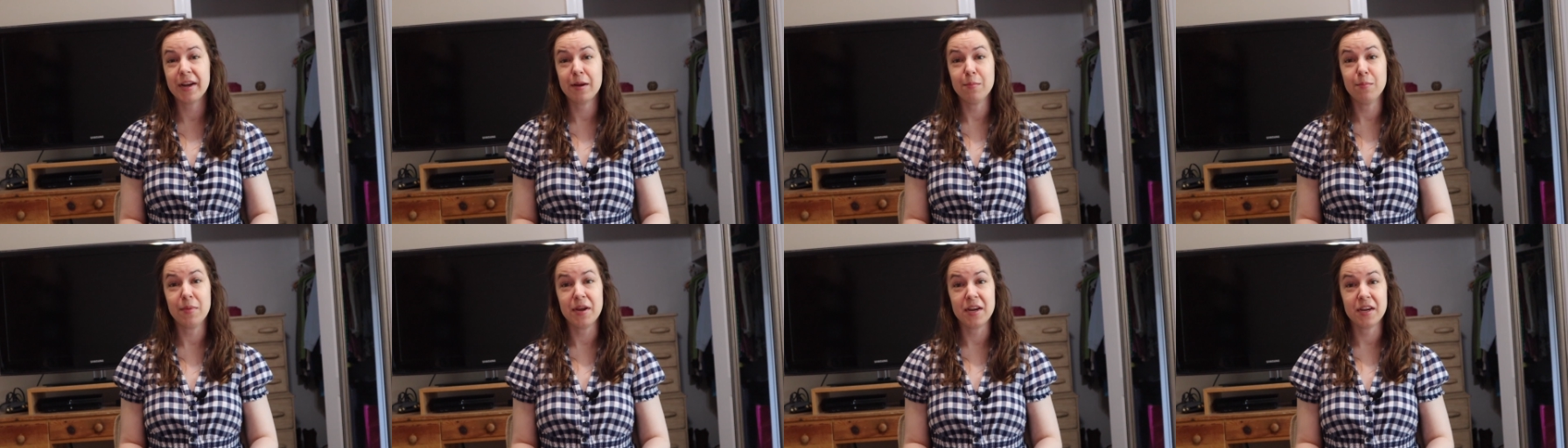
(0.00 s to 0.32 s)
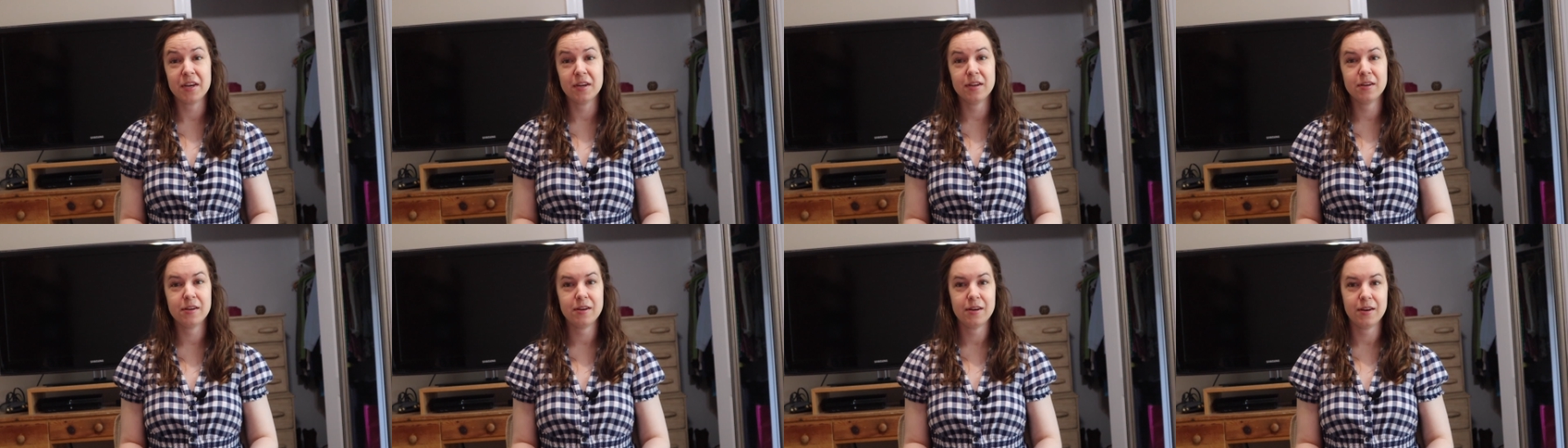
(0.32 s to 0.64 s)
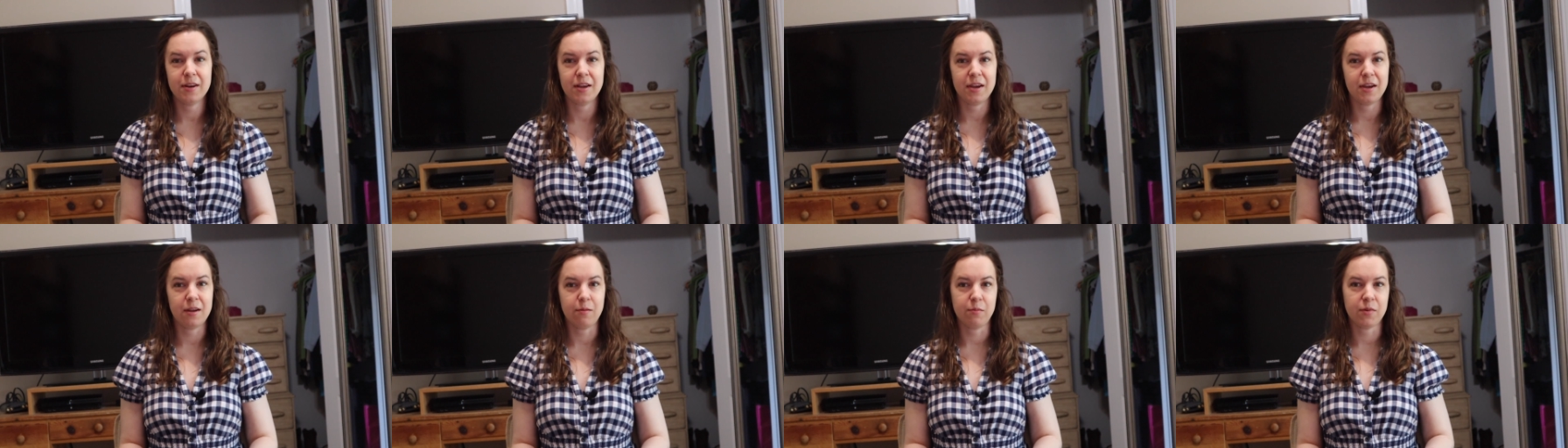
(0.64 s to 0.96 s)
a man
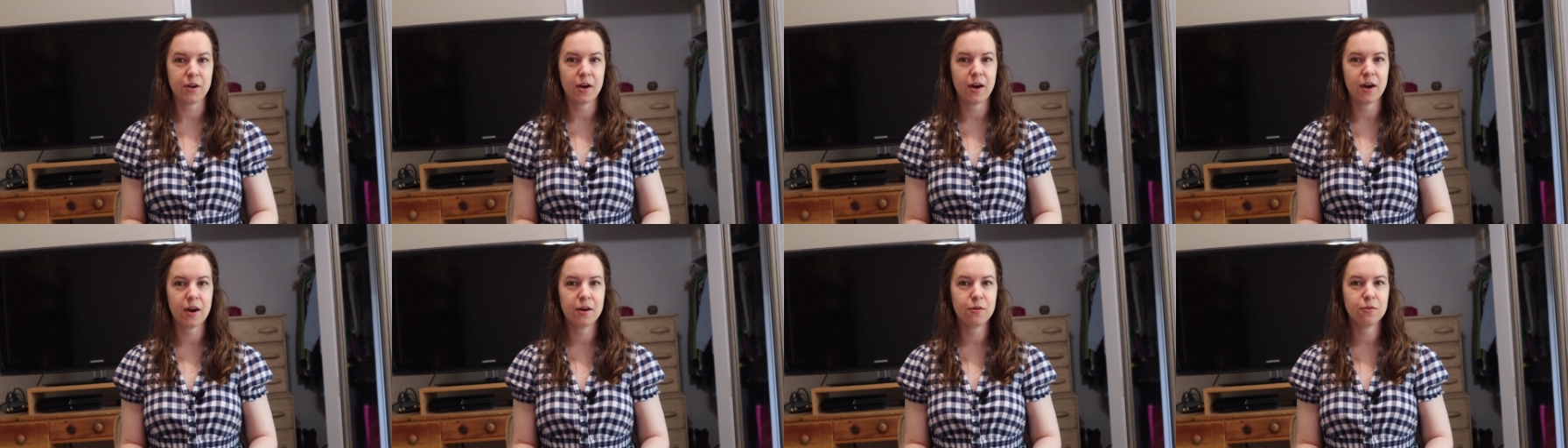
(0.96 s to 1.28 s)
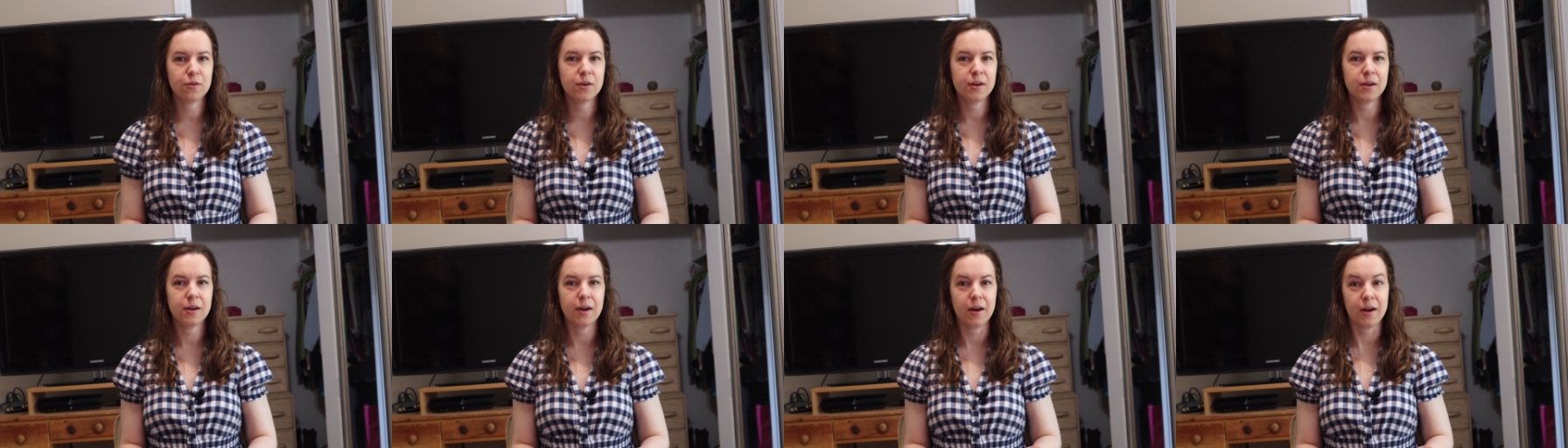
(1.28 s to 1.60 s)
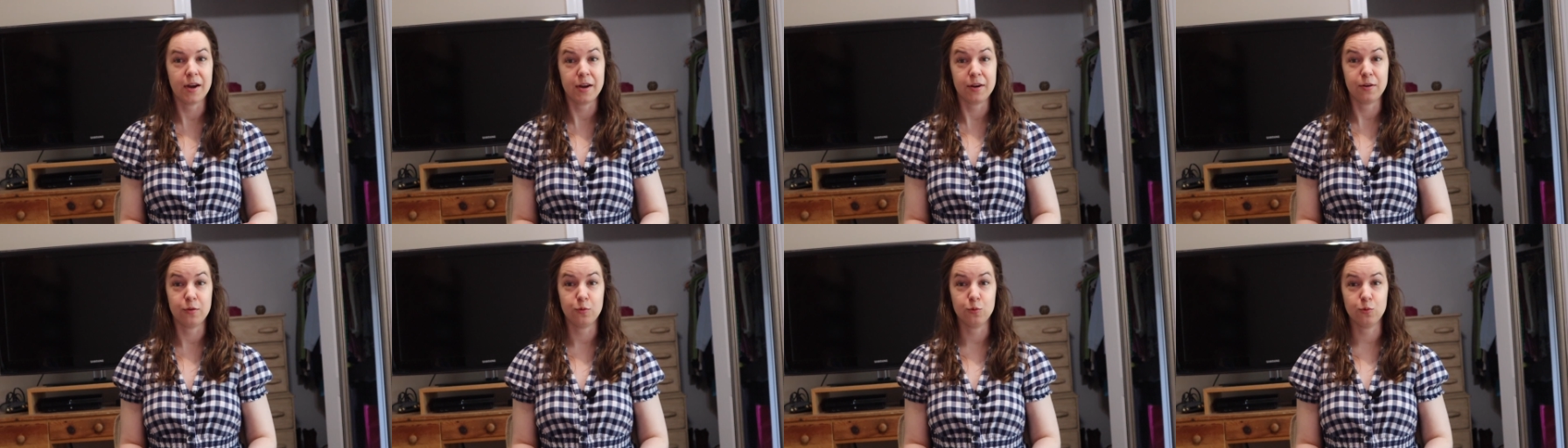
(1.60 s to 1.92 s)
named Ira
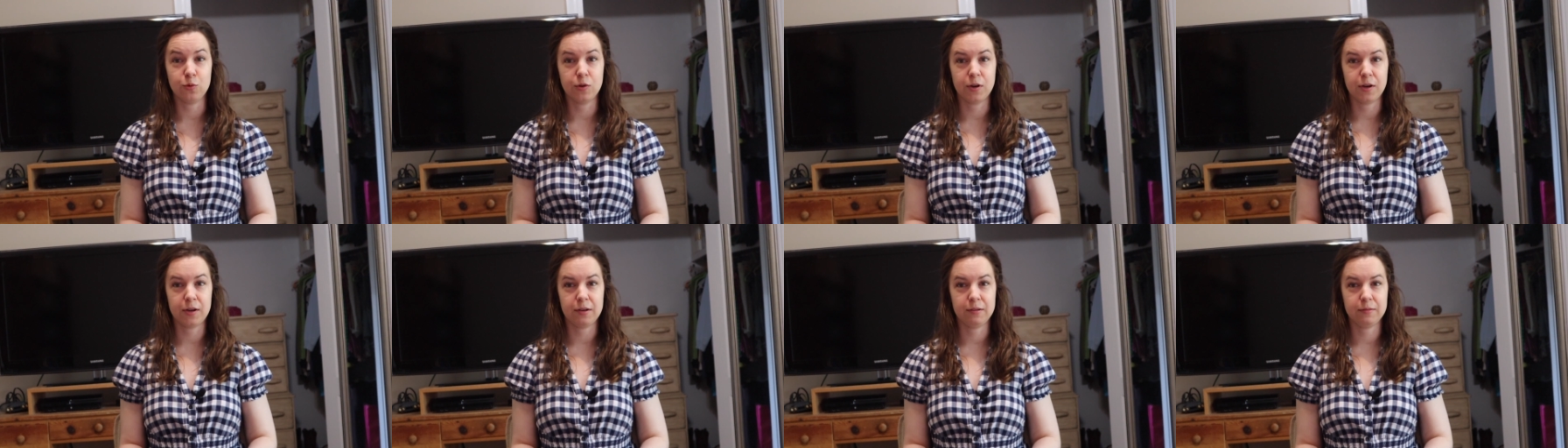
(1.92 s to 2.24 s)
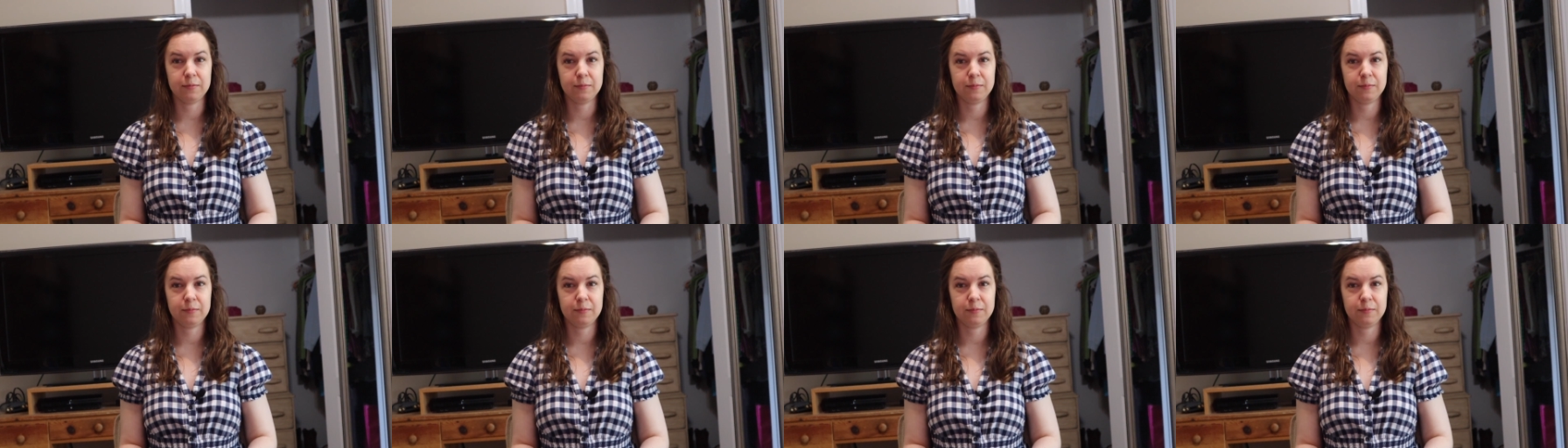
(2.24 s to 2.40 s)
Einhorn.